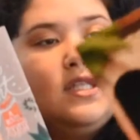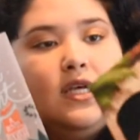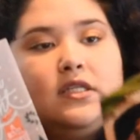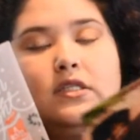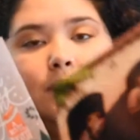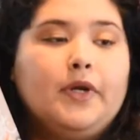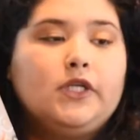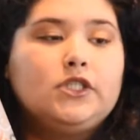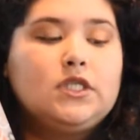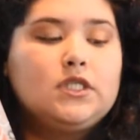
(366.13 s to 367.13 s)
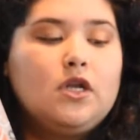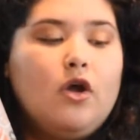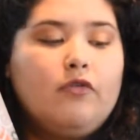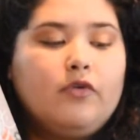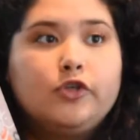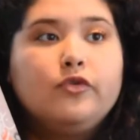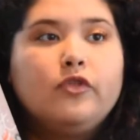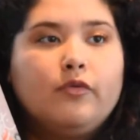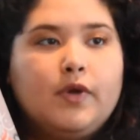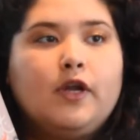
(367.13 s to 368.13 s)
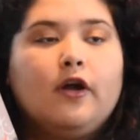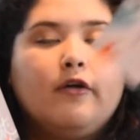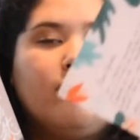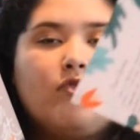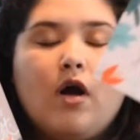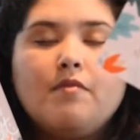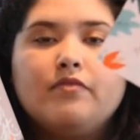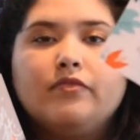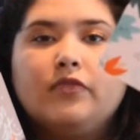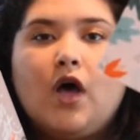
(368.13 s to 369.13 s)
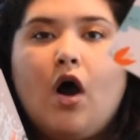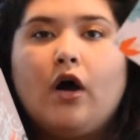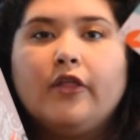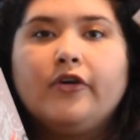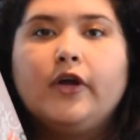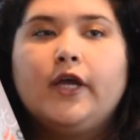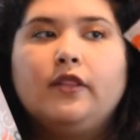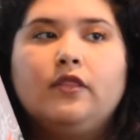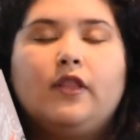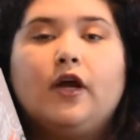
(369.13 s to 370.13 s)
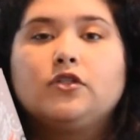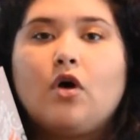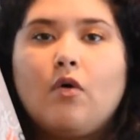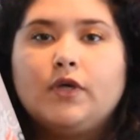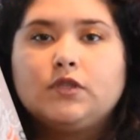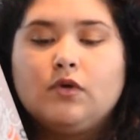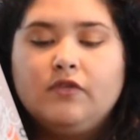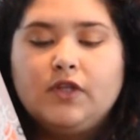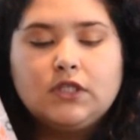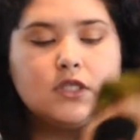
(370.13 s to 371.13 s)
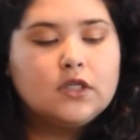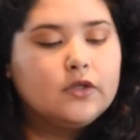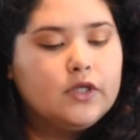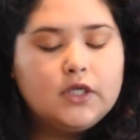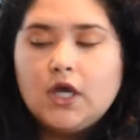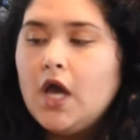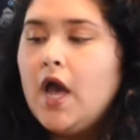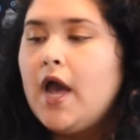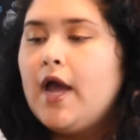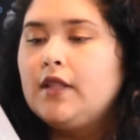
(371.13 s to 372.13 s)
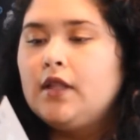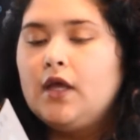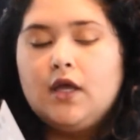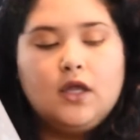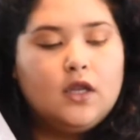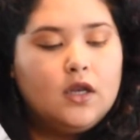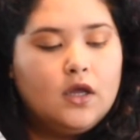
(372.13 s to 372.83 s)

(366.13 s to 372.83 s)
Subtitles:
this. But it's just a note to the reader from the author, and there's always one of these included. And then,